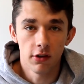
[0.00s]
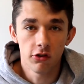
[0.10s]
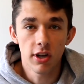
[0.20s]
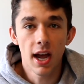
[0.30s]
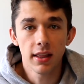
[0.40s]
and
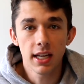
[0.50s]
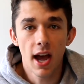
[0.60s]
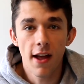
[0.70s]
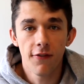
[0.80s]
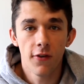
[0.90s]
she had the
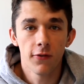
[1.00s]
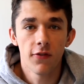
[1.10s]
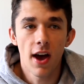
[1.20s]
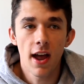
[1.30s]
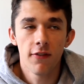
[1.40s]
iPhone
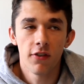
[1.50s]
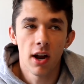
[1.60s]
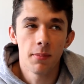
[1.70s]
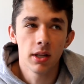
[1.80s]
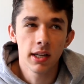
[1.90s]
5 for
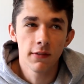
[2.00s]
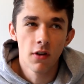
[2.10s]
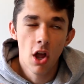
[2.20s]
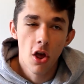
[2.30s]
I believe